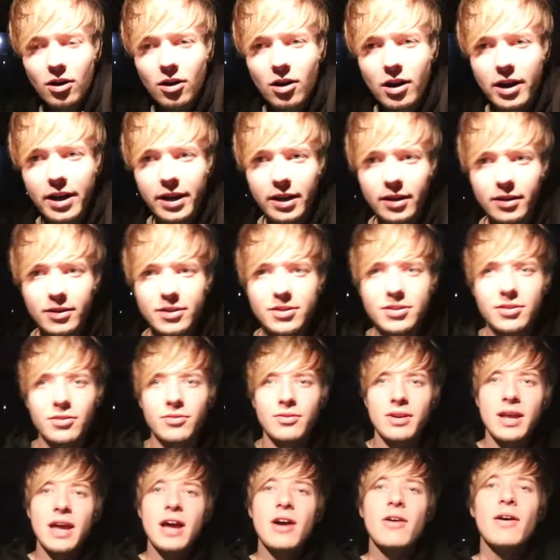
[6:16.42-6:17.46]
All right, so
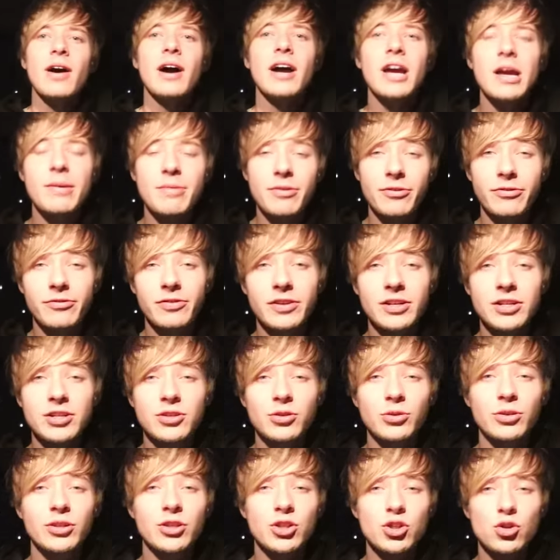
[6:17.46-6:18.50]
now I am
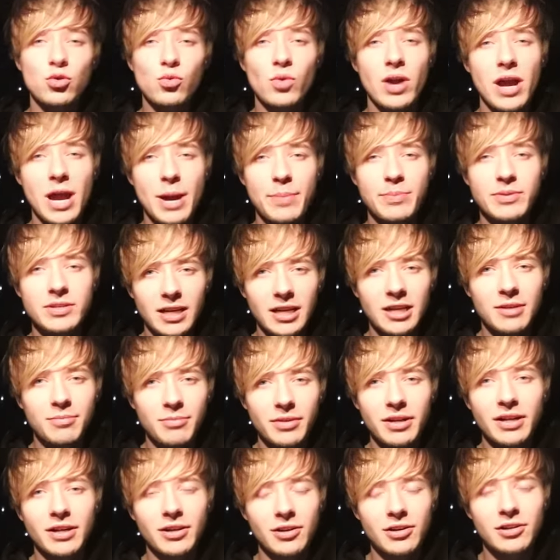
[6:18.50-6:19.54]
officially trapped in
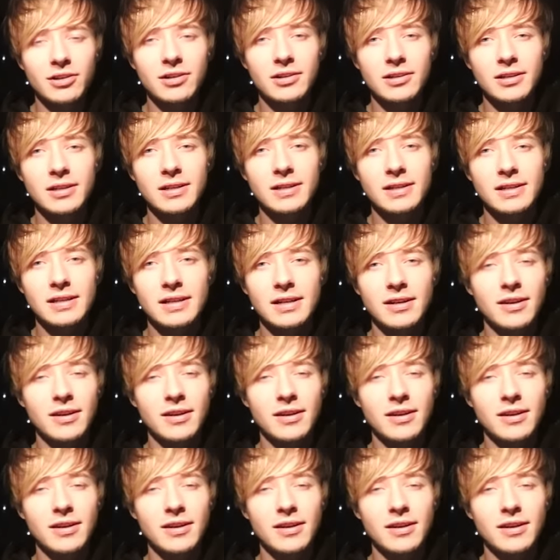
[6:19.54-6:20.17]
my car.